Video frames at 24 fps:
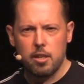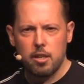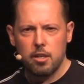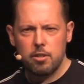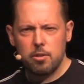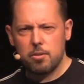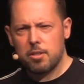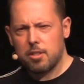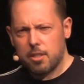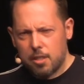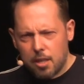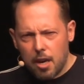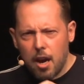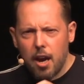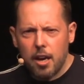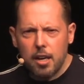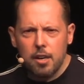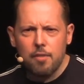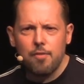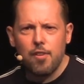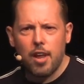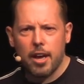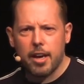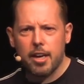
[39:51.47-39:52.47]
So it's kind
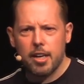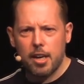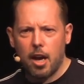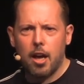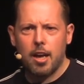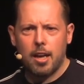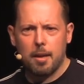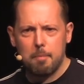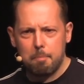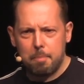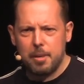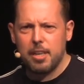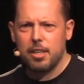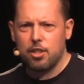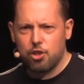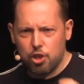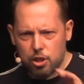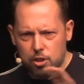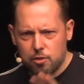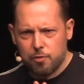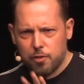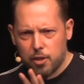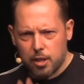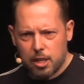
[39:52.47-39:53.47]
of like an INP
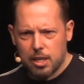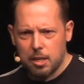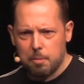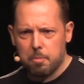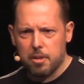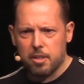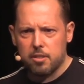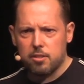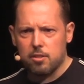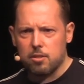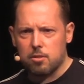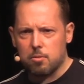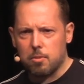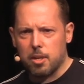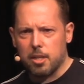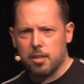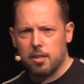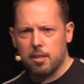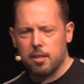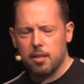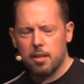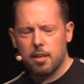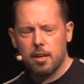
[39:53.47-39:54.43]
just for key presses, right?